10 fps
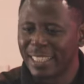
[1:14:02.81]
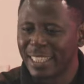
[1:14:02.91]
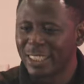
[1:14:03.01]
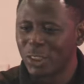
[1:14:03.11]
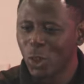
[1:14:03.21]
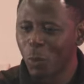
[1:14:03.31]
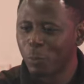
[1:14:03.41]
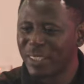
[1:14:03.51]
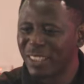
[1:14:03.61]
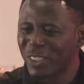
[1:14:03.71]
they
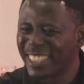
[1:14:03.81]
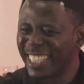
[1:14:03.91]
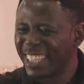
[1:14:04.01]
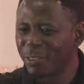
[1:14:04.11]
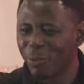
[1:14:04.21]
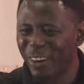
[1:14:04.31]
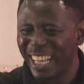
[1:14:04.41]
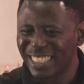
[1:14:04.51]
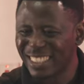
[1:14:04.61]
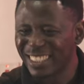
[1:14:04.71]
stopped thinking for
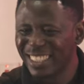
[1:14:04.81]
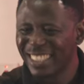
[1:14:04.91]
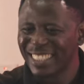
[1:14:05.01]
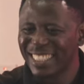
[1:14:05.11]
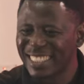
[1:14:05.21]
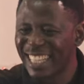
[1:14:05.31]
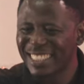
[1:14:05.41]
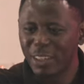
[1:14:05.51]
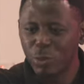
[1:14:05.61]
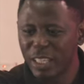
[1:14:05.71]
rent. They
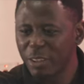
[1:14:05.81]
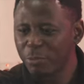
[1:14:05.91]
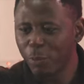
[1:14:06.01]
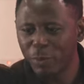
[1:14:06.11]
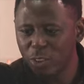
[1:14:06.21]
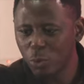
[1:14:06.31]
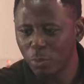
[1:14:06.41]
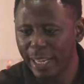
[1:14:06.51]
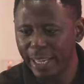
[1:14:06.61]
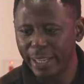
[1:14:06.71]
started looking for place to
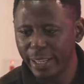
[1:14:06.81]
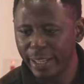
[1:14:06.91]
buy.